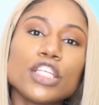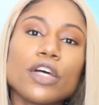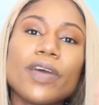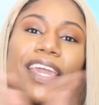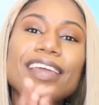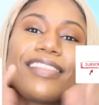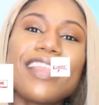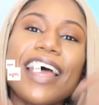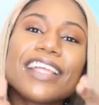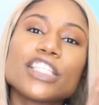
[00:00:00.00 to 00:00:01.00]
So hit
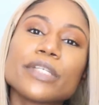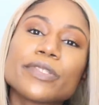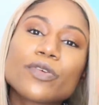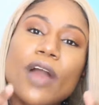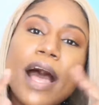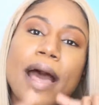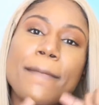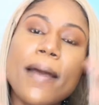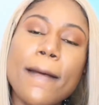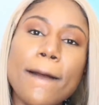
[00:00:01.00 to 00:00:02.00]
that
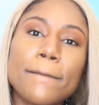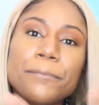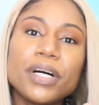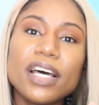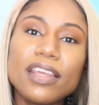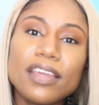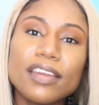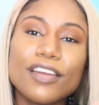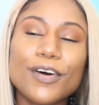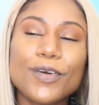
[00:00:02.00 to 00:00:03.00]
subscribe
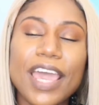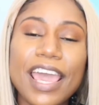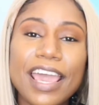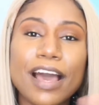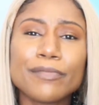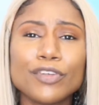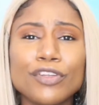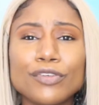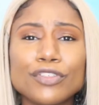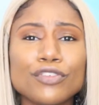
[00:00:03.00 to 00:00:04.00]
button. Okay, I'm new
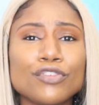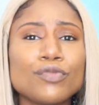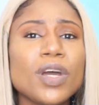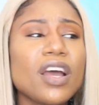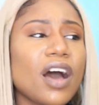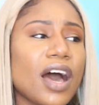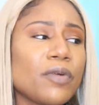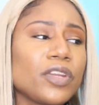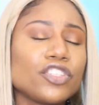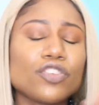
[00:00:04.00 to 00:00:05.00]
to YouTube. I
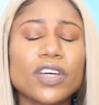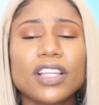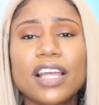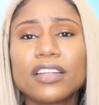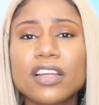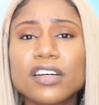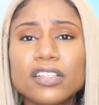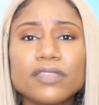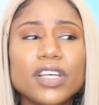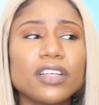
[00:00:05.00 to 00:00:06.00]
would enjoy a lot of
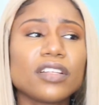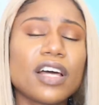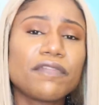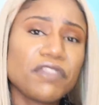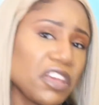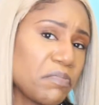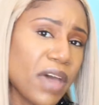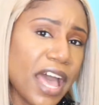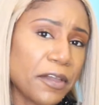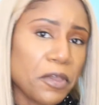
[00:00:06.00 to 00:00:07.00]
love, a lot of
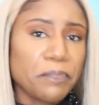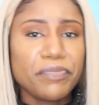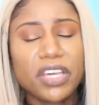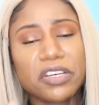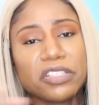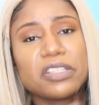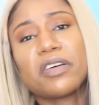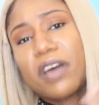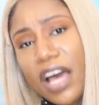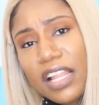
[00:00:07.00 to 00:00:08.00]
feedback, because
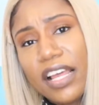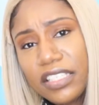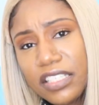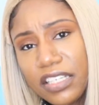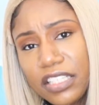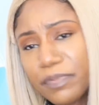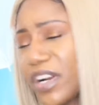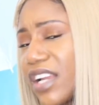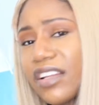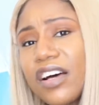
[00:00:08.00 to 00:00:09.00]
I like to
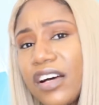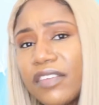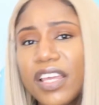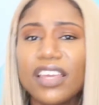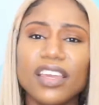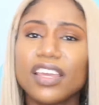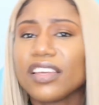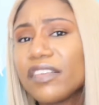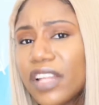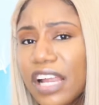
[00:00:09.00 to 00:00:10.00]
spread love
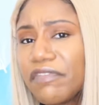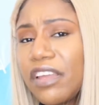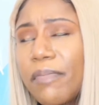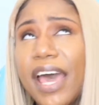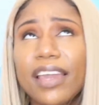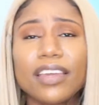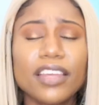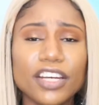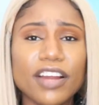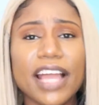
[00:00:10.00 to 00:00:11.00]
and give a lot of feedback and
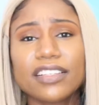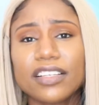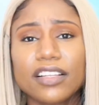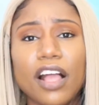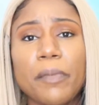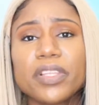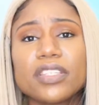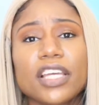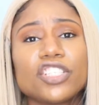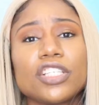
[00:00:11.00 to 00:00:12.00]
interact in the comment
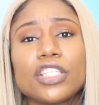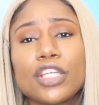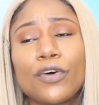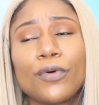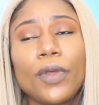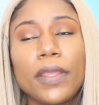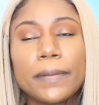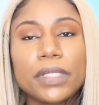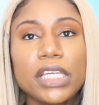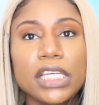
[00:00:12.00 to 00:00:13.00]
section. So
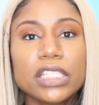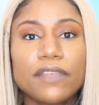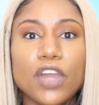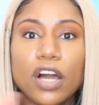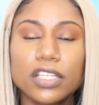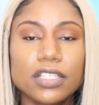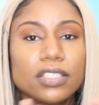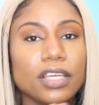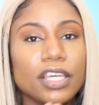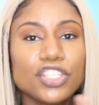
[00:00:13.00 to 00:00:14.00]
please, if y'all can
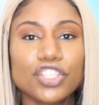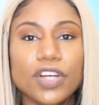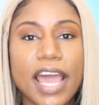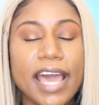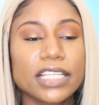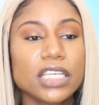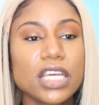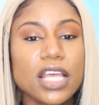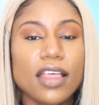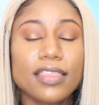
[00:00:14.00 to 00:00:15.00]
just interact,
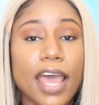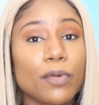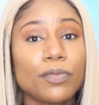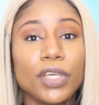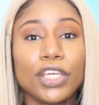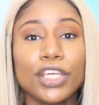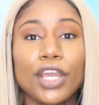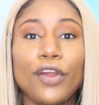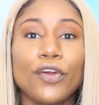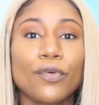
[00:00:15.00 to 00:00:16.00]
that will
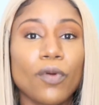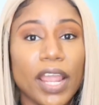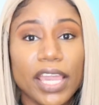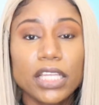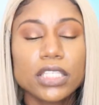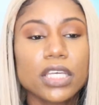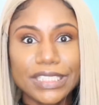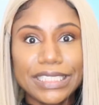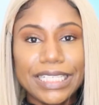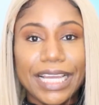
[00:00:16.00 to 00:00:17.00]
be great.
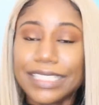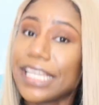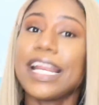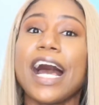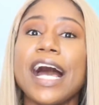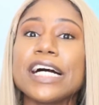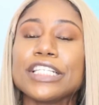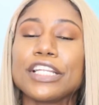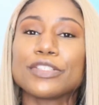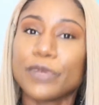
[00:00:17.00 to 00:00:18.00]
It's getting hot
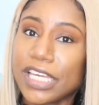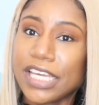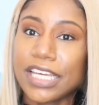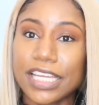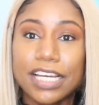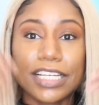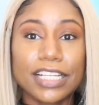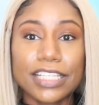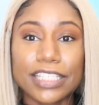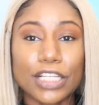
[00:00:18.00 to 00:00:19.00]
under this wig and under
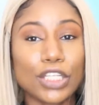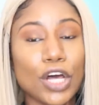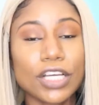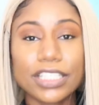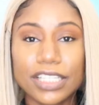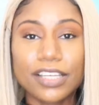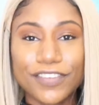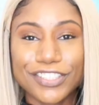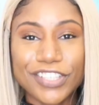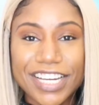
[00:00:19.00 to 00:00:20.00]
this long
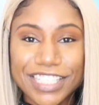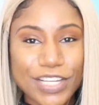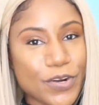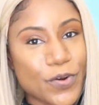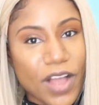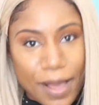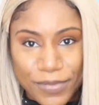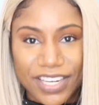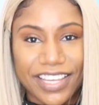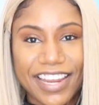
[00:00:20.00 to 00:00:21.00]
sleeve dress, so
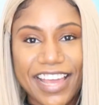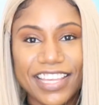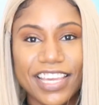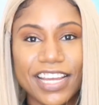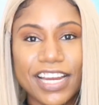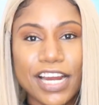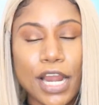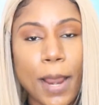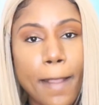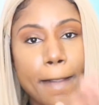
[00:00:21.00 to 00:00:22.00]
I'm gonna get out of here.